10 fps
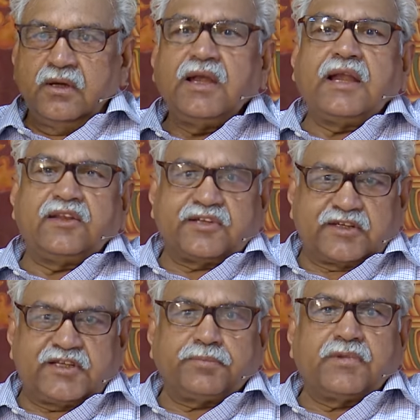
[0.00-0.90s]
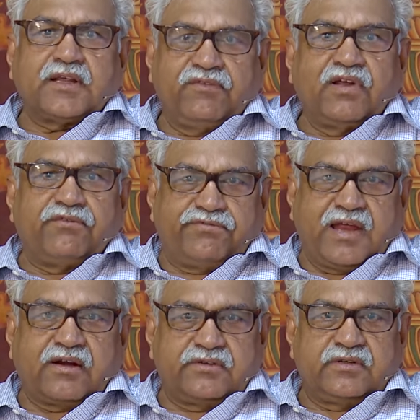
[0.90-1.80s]
Let us accept the given
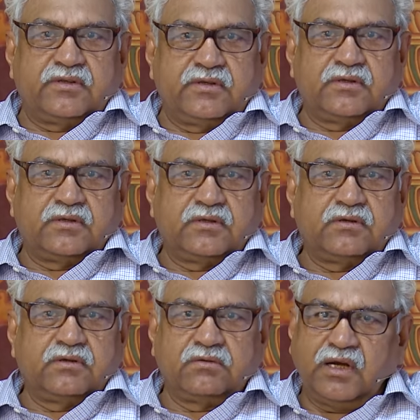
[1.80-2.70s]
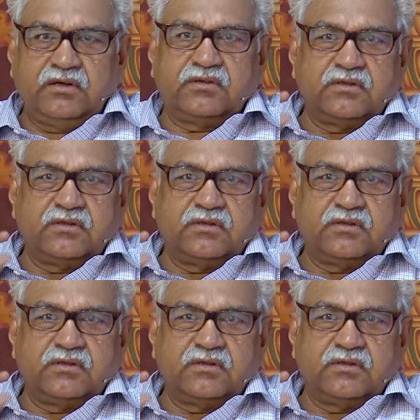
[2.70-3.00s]
fact, right?